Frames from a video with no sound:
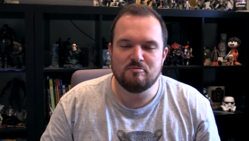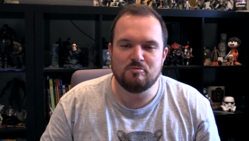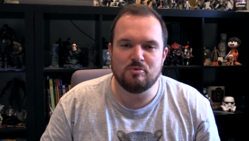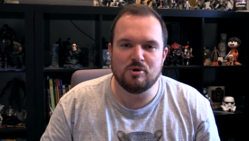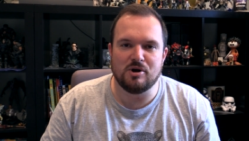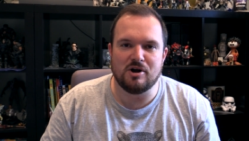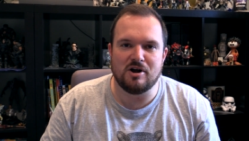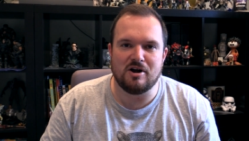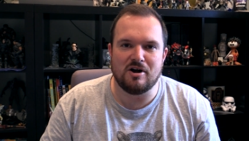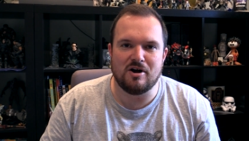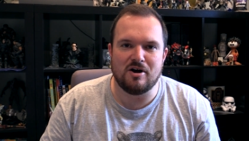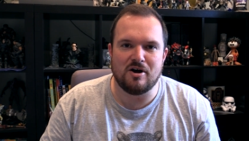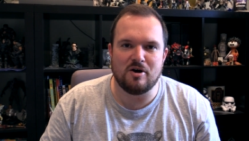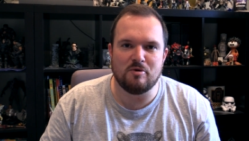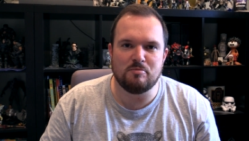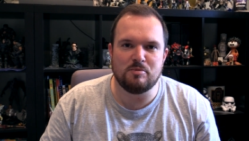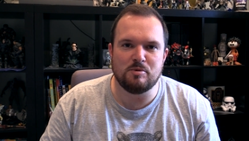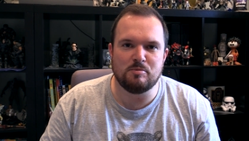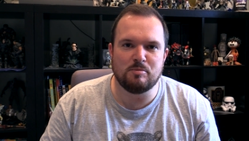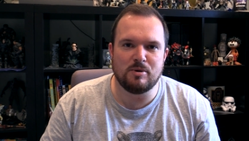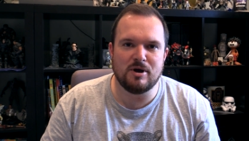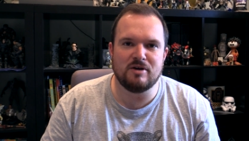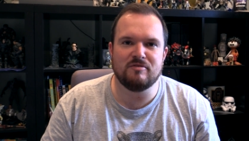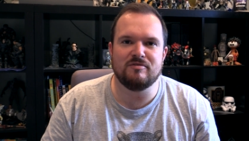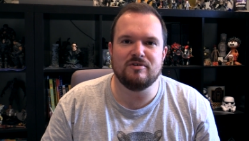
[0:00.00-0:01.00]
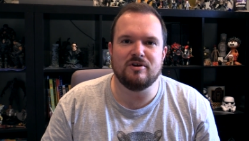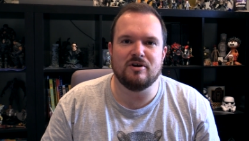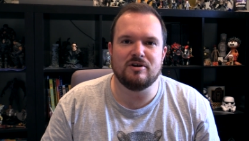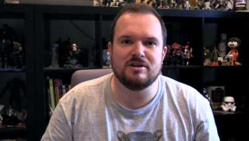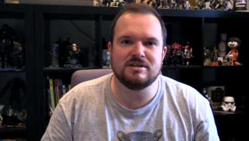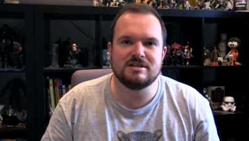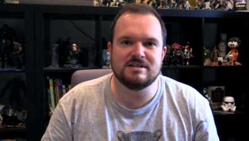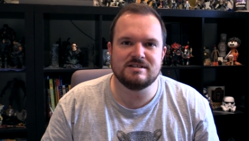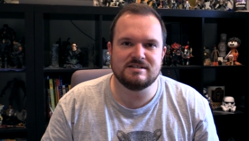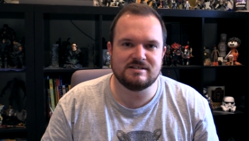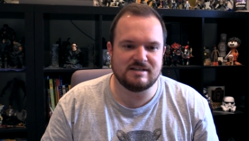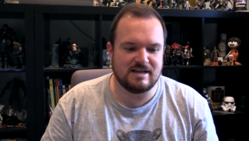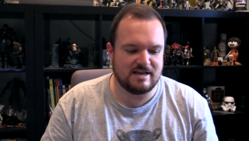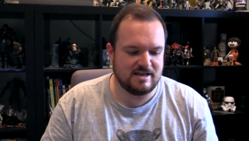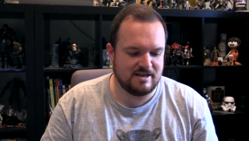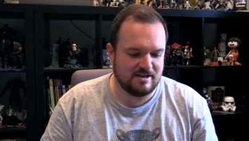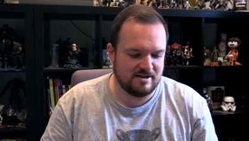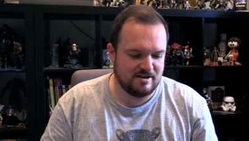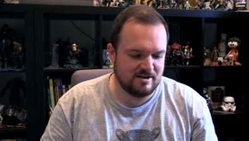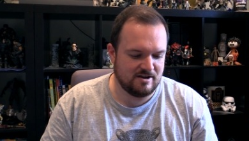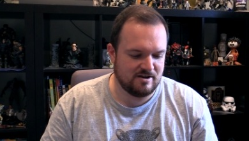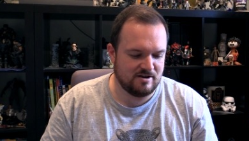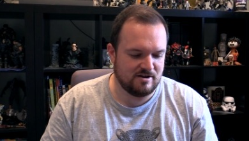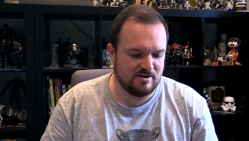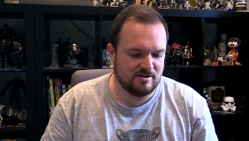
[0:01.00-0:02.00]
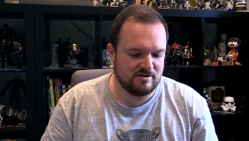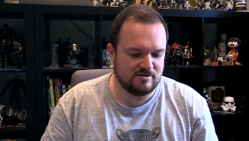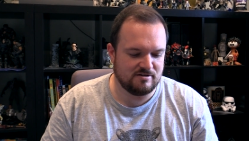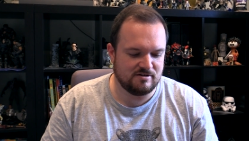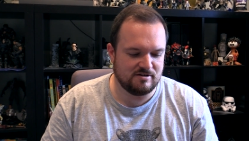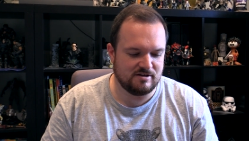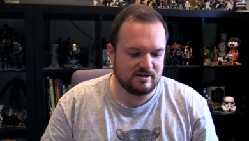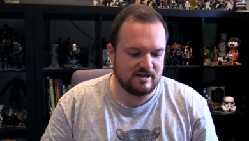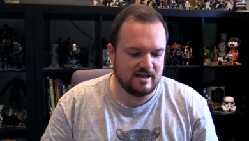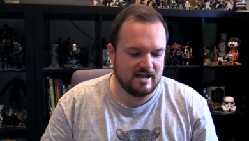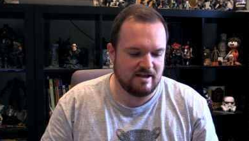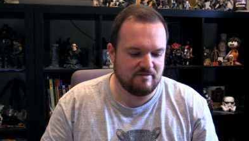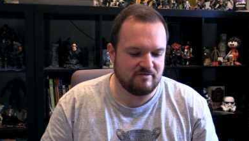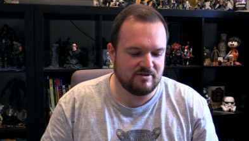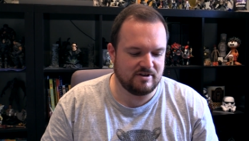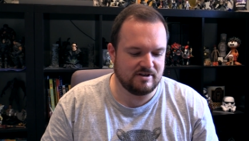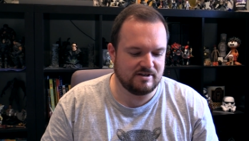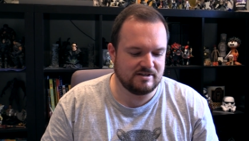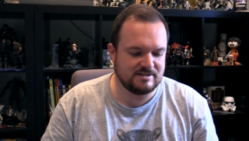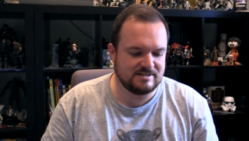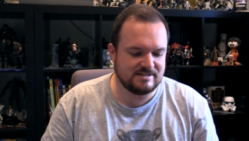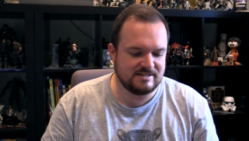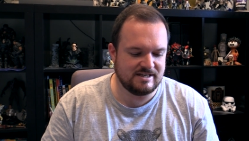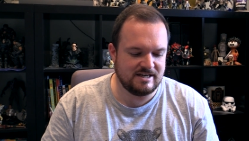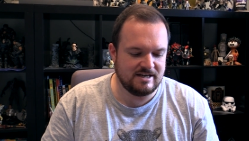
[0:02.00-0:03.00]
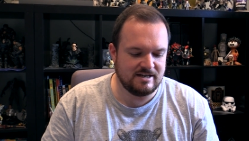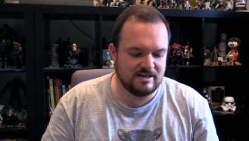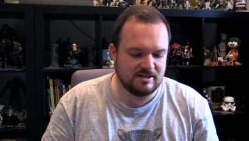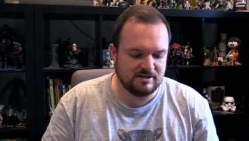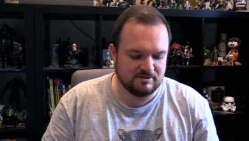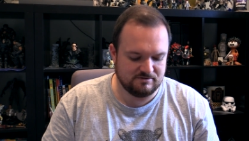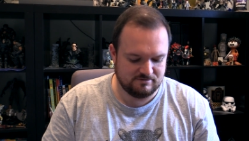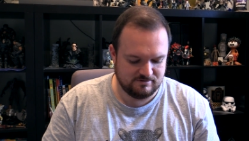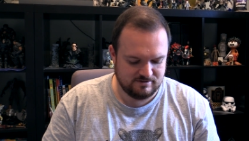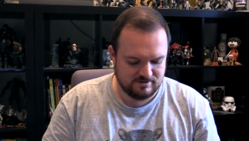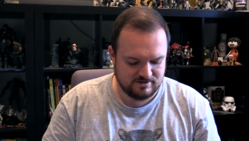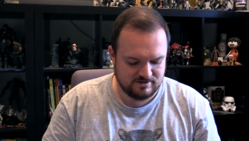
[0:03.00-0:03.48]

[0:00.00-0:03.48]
But I'll be perfectly honest and say, having seen it